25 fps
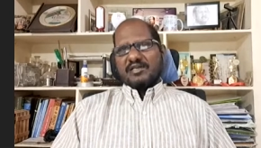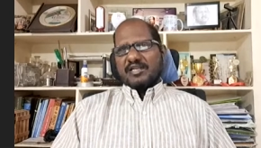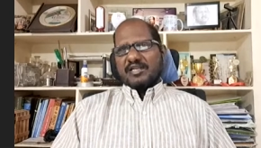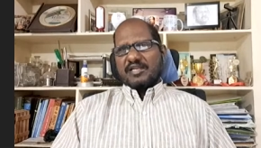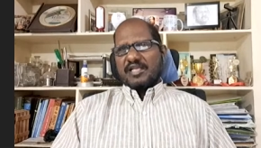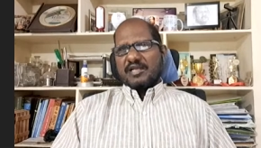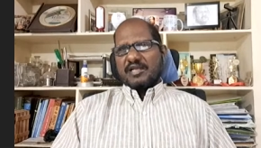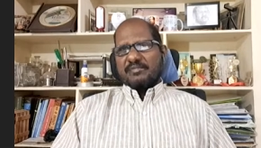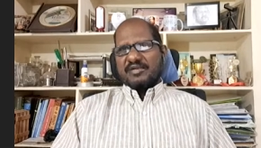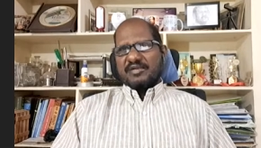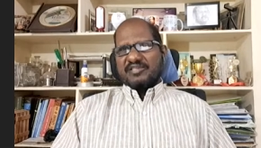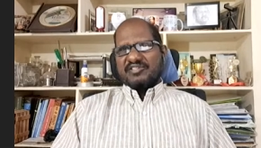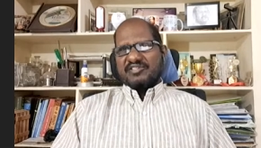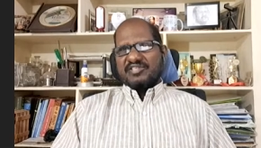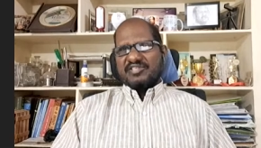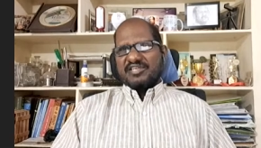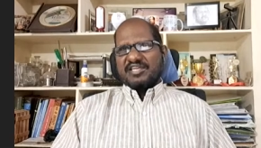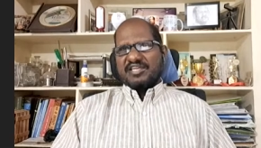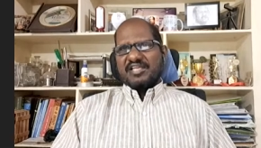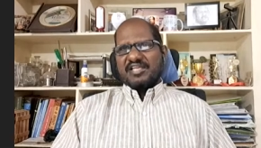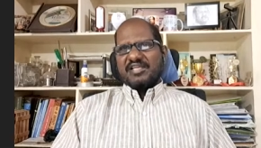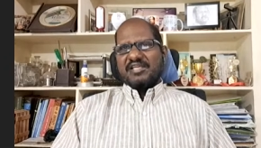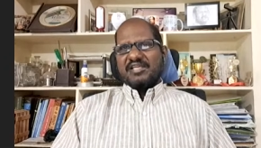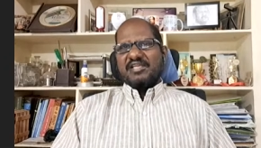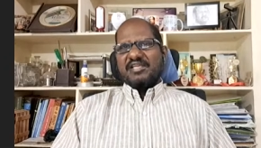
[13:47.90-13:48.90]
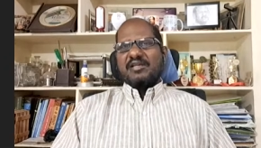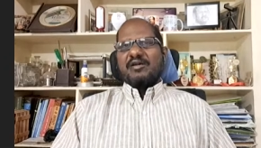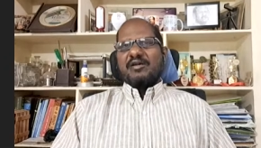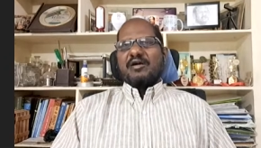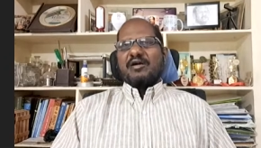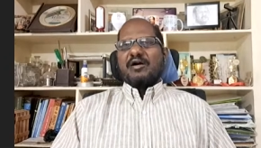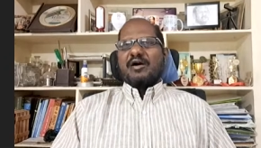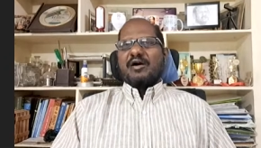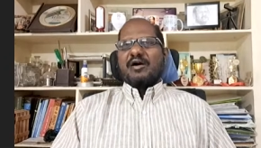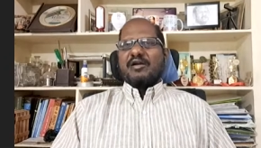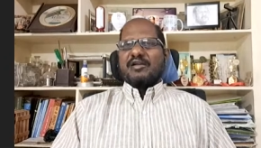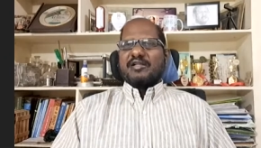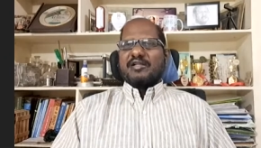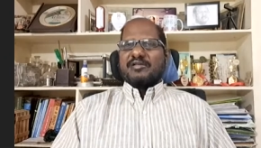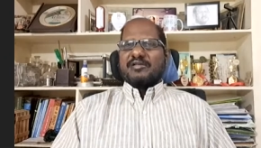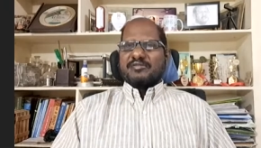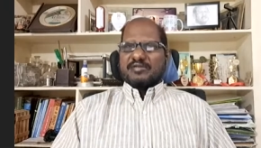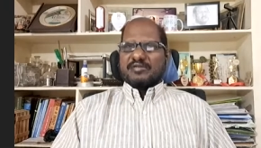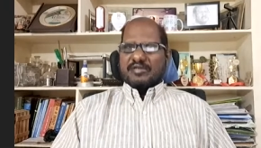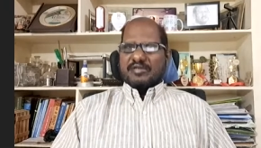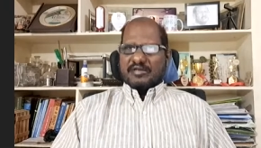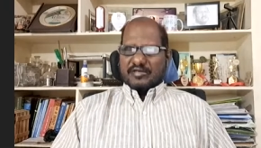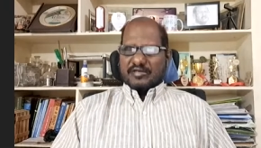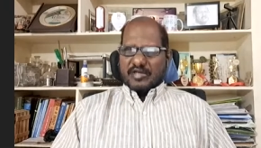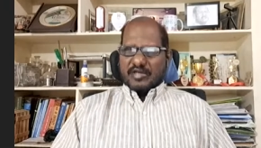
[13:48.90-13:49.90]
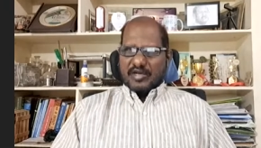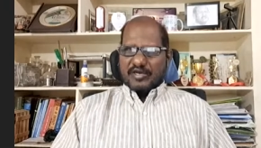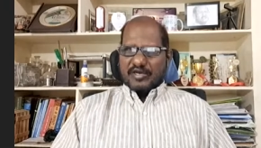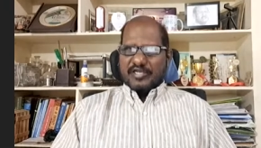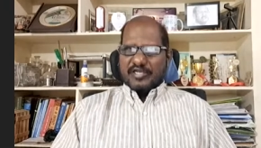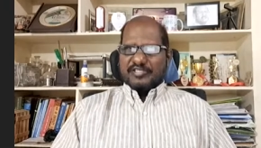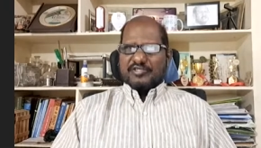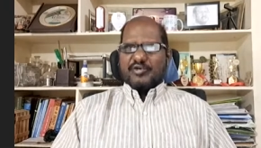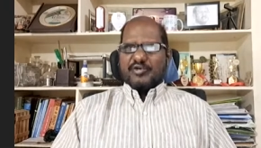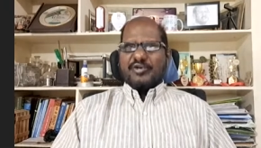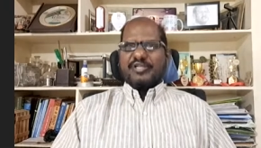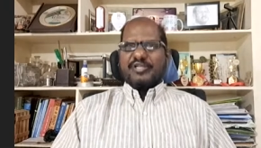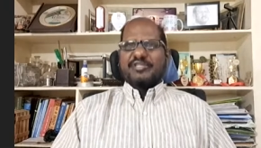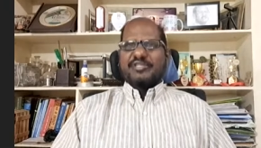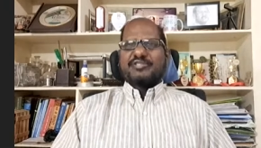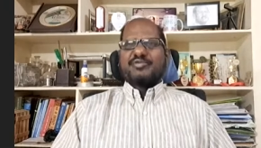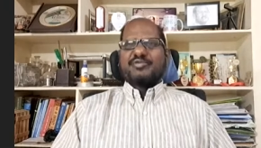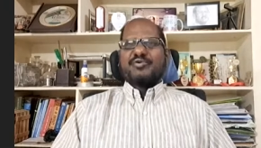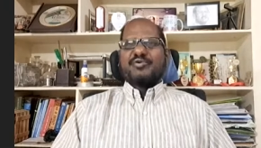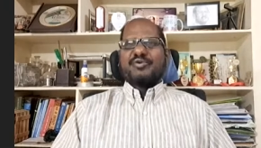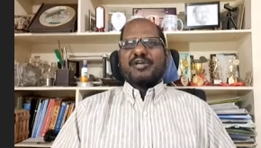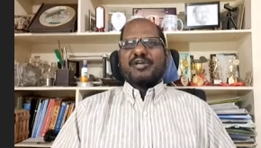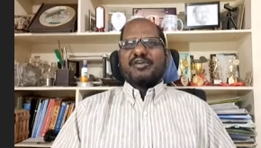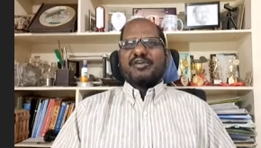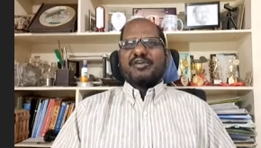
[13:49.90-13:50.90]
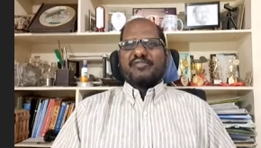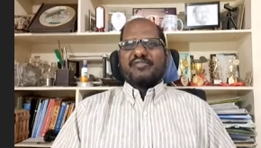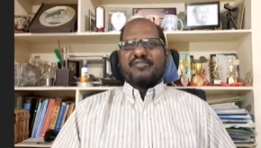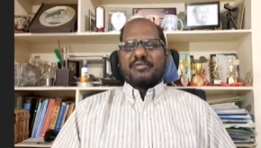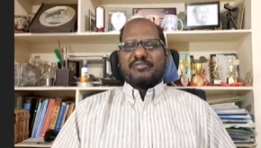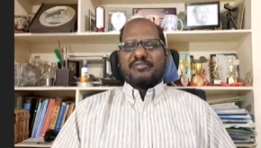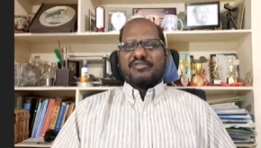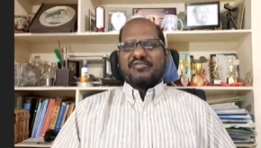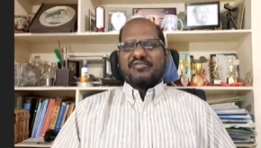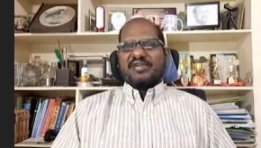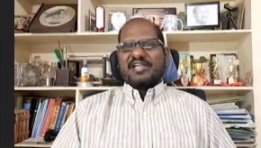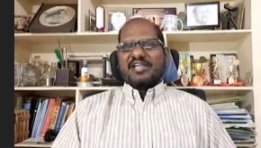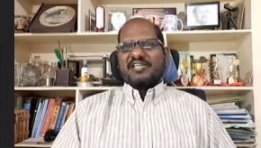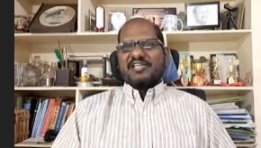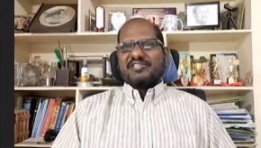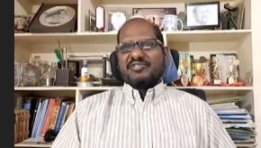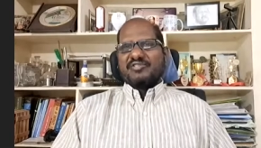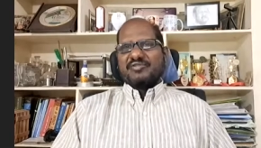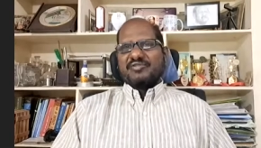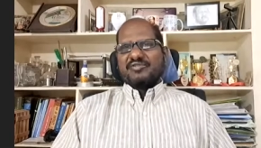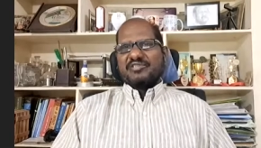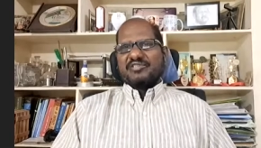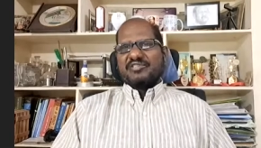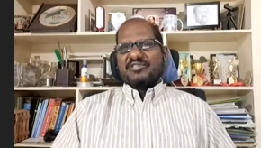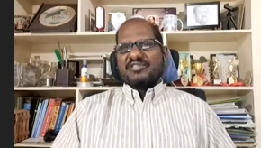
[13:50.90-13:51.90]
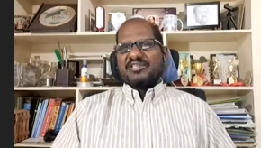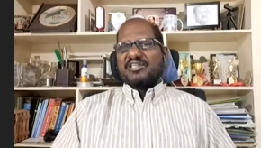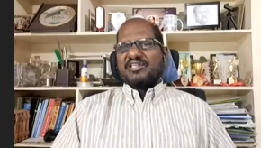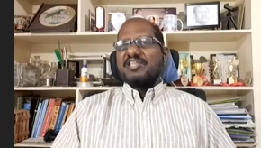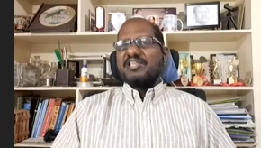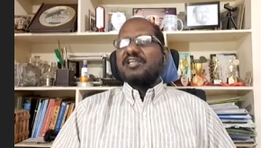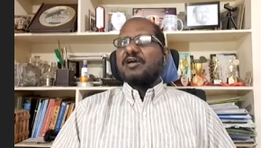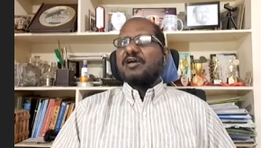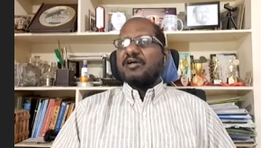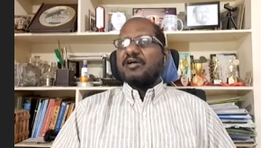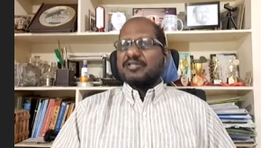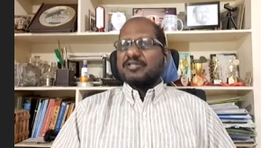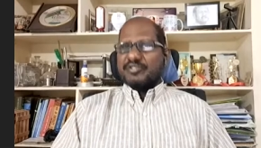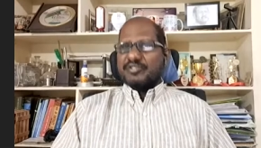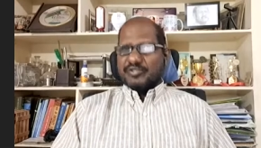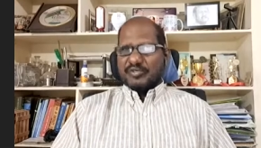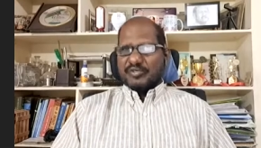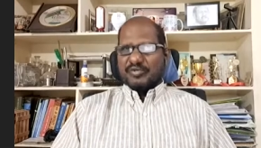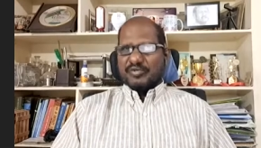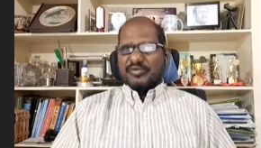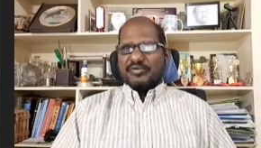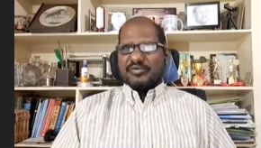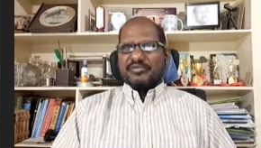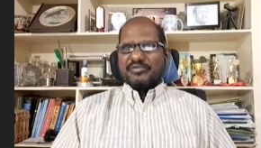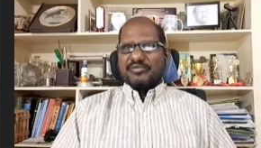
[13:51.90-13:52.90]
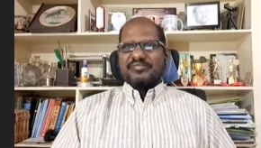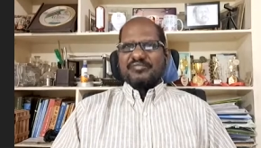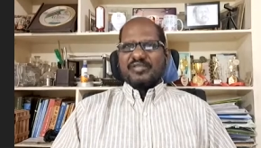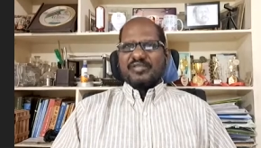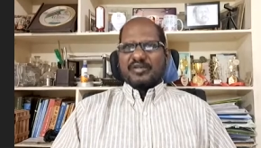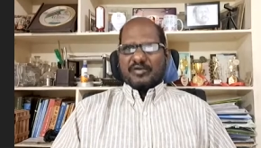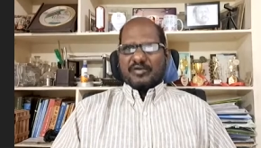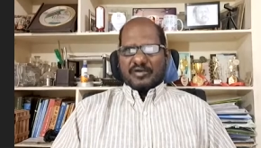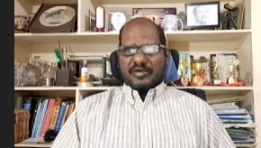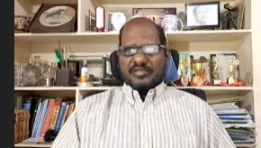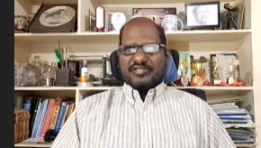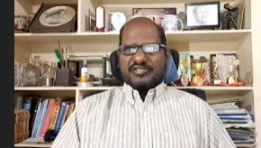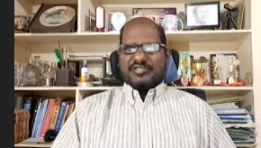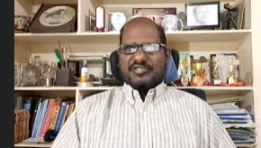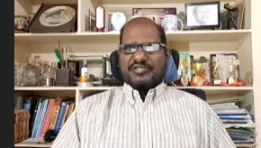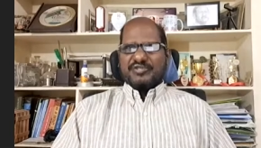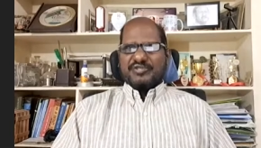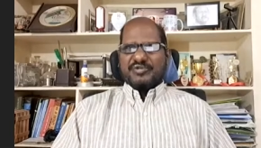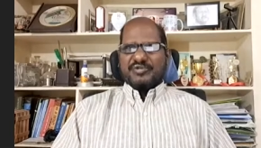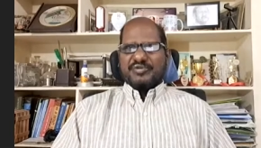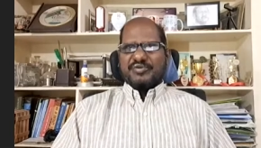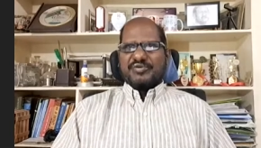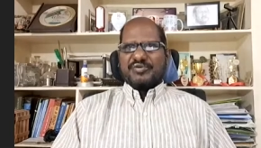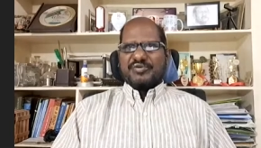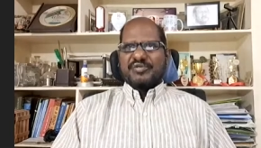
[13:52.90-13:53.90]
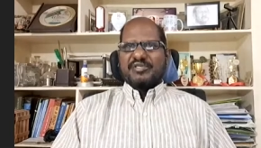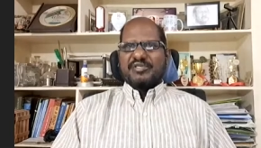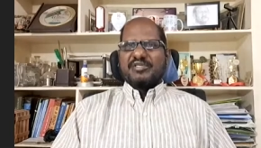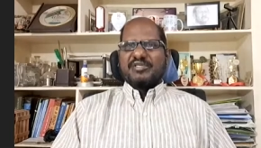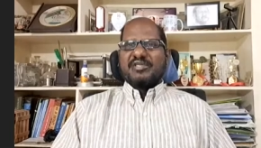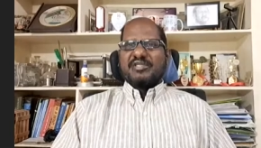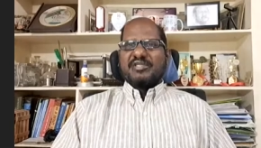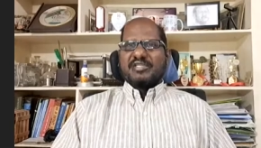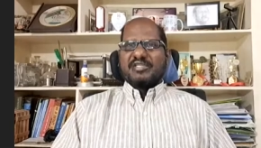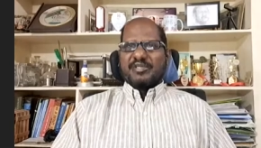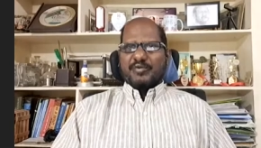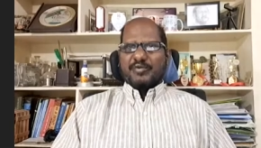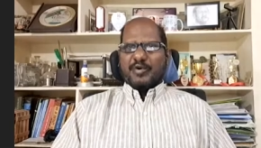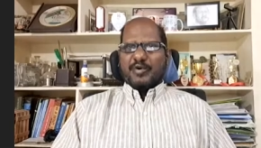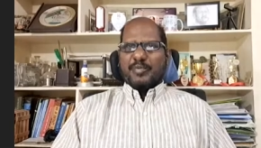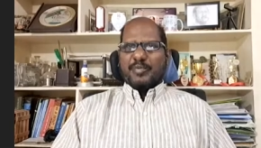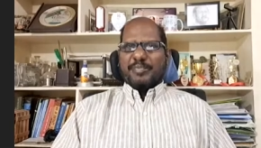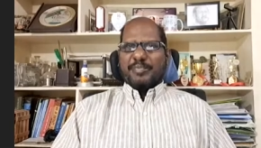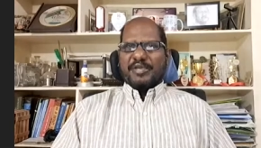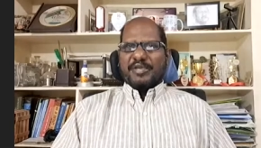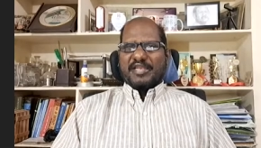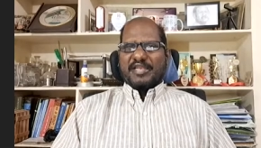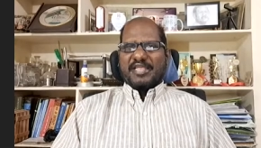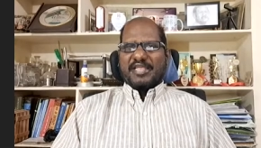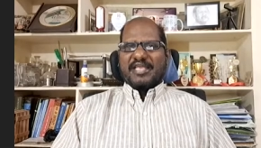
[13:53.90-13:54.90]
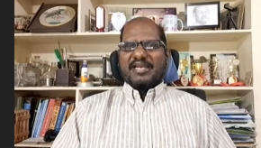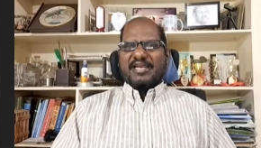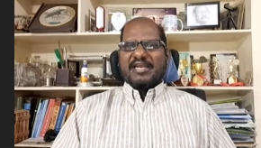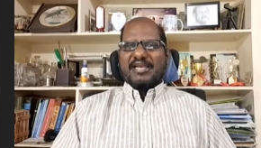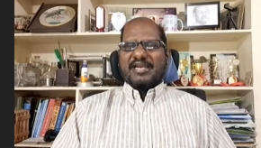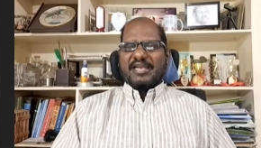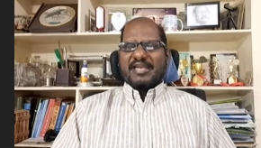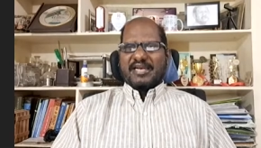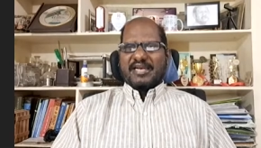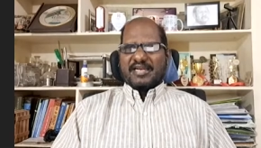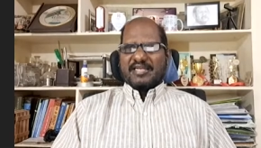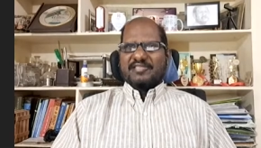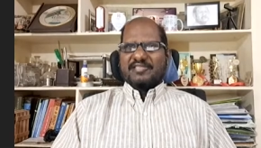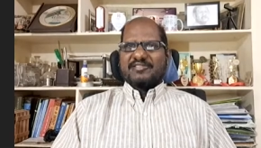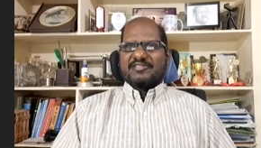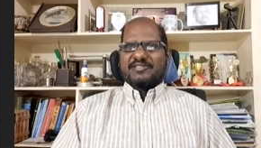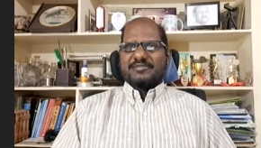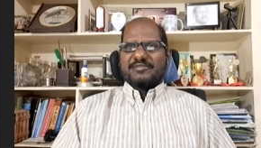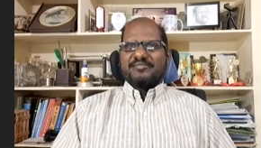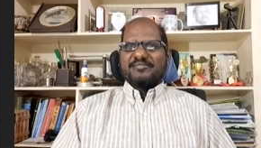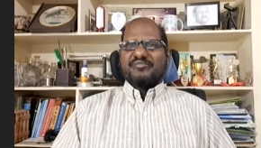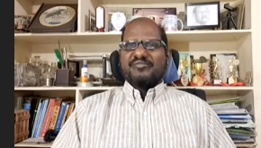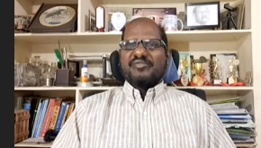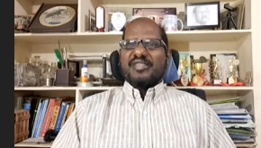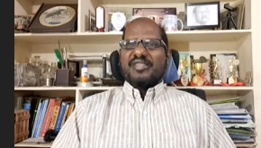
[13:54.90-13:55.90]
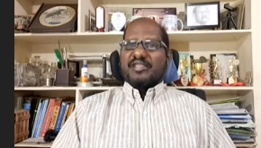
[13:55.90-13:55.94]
nearby city, or a college going student from the village to the city also constitute the opinion leaders.